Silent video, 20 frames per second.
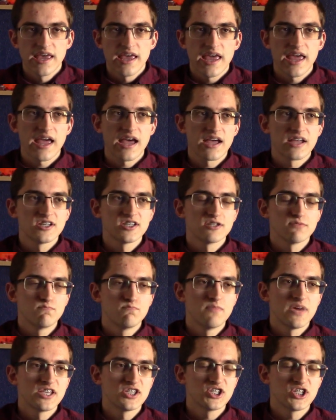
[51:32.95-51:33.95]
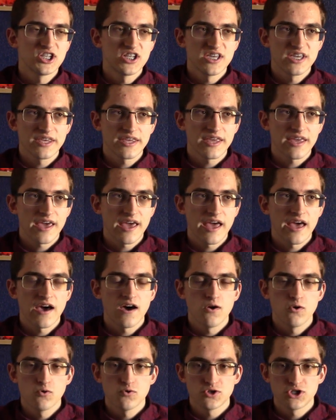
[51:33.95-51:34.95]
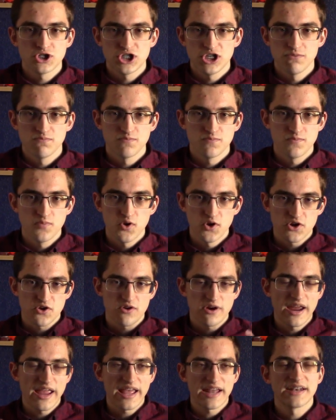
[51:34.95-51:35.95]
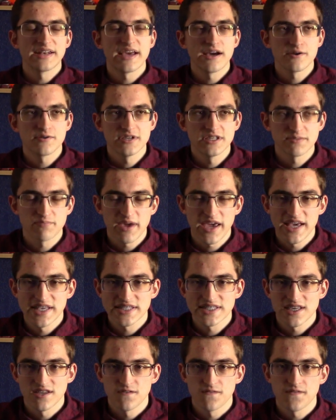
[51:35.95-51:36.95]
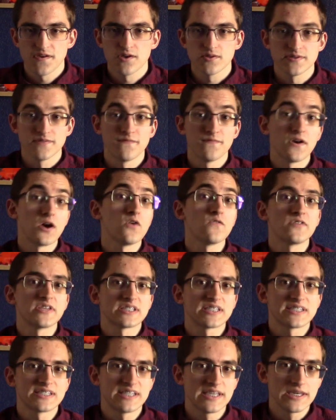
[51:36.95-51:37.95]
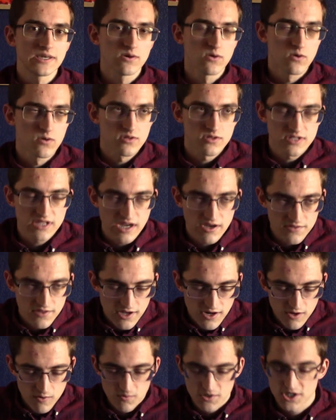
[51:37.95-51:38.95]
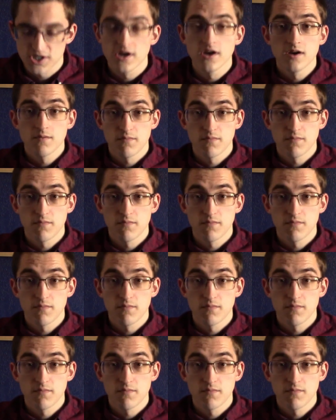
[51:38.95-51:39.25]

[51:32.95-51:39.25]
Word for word: and mentioning how she put her hand down his pants and felt velvet steel down there, which,